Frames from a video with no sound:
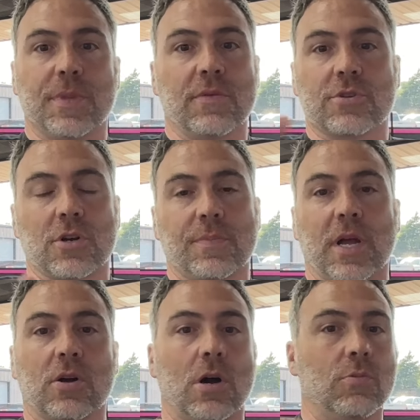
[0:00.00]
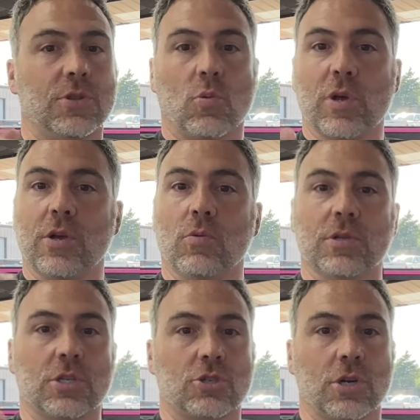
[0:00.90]
be able to turn it back on with the wheel,
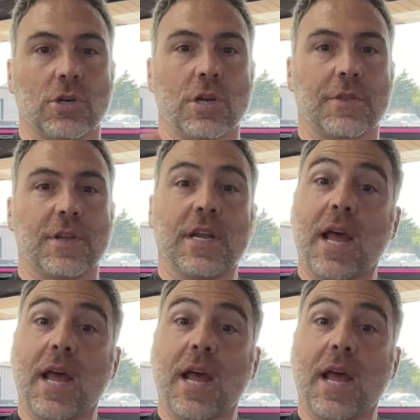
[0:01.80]
with the trigger, nothing.